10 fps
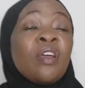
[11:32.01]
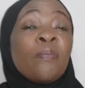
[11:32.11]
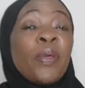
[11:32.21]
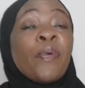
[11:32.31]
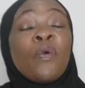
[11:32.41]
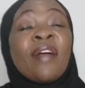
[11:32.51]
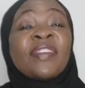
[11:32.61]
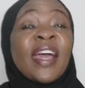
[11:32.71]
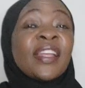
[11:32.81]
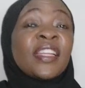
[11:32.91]
People who have
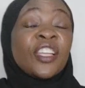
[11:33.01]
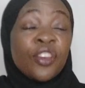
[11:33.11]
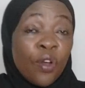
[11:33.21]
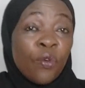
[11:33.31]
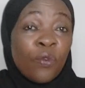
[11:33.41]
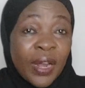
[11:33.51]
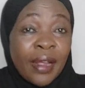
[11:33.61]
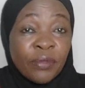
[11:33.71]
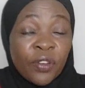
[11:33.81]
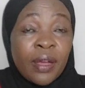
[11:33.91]
done it know what
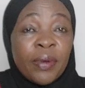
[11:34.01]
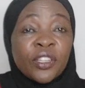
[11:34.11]
I'm talking about.